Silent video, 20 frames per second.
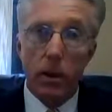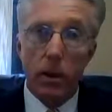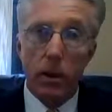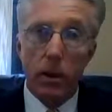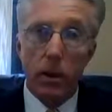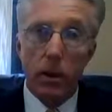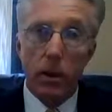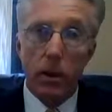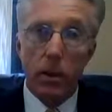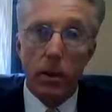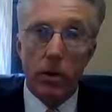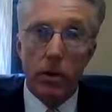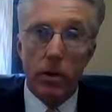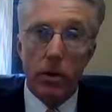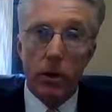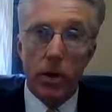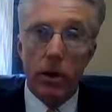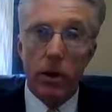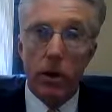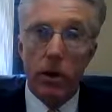on your
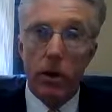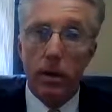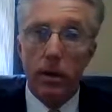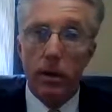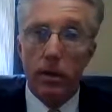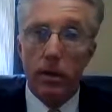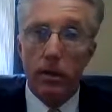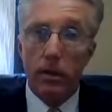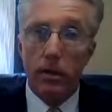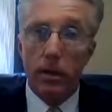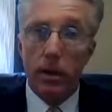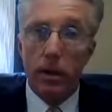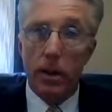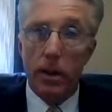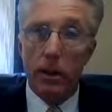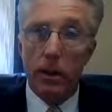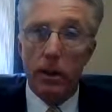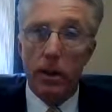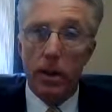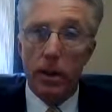side for
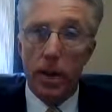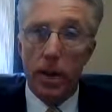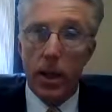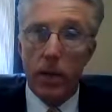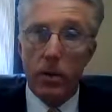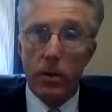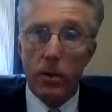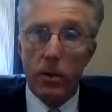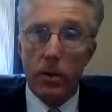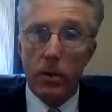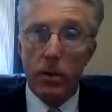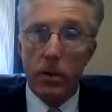that transaction.